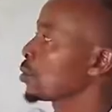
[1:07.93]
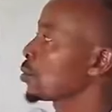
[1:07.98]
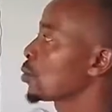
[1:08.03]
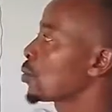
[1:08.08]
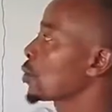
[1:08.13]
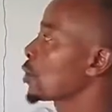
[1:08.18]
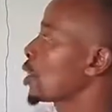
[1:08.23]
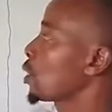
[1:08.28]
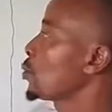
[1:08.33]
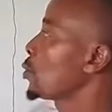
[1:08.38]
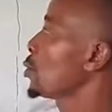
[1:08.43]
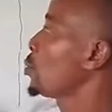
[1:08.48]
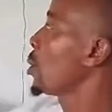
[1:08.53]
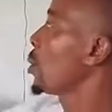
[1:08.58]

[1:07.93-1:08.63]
To start with